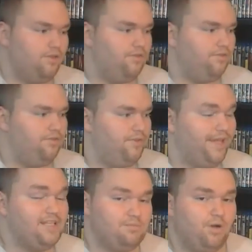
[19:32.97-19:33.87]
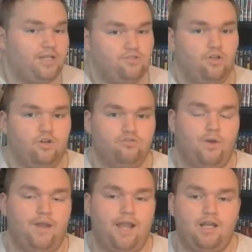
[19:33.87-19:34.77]
things might start
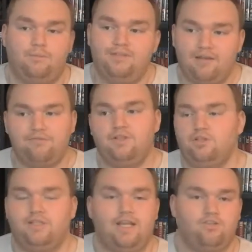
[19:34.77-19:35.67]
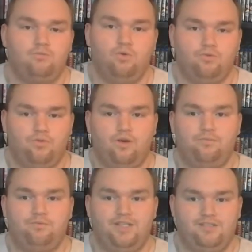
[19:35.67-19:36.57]
growing again. I'm definitely going to get some more
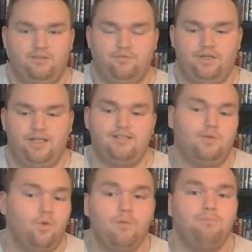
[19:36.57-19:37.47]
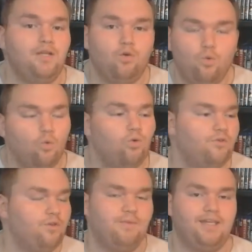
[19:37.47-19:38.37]
for Disney 3Ds. It won't be
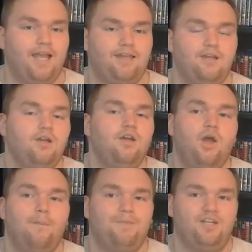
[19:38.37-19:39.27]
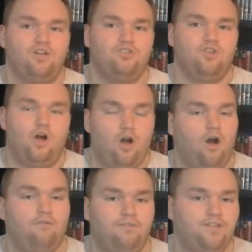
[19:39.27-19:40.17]
all of them again because
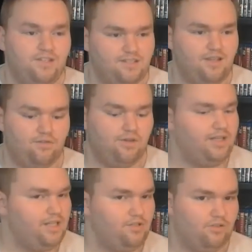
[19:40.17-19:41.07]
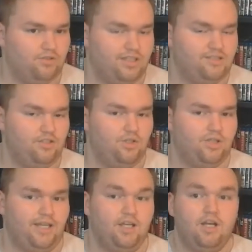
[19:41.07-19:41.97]
half of the Disney 3Ds got released in
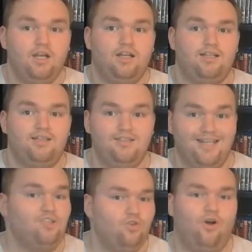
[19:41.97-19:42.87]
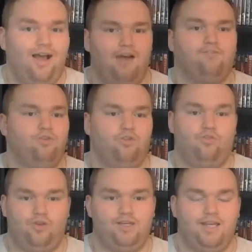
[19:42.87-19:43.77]
UK did not have
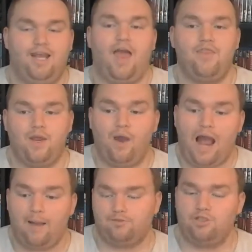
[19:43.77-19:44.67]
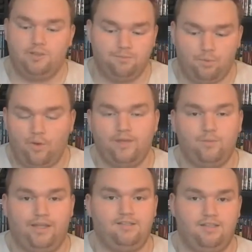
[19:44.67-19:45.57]
good 3D, and they were absolutely
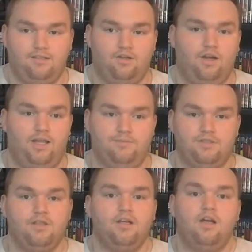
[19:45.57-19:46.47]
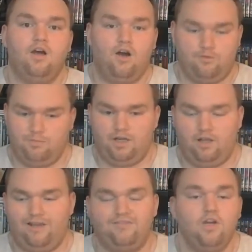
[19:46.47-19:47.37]
point wasting times of my
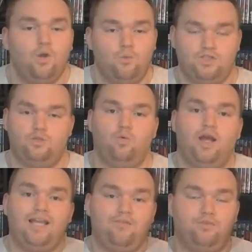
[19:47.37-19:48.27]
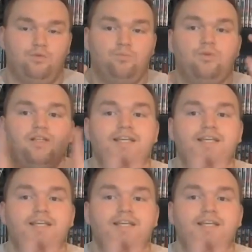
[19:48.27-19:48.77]
life. Which is why if you